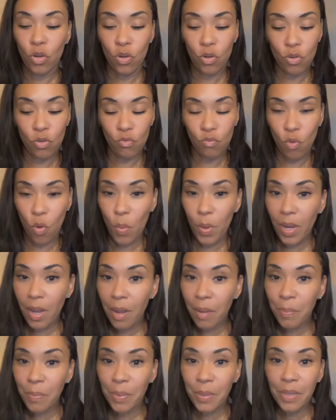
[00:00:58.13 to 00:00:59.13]
growing
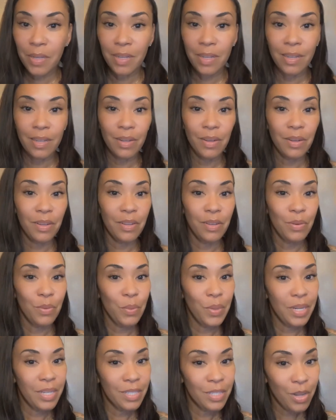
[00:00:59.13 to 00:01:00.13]
up,
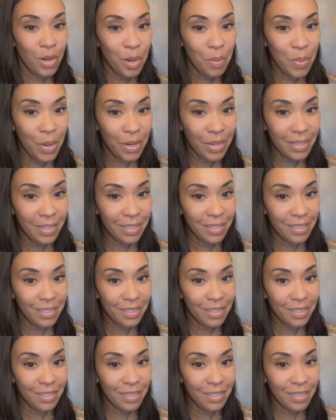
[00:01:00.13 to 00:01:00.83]
we didn't talk about it.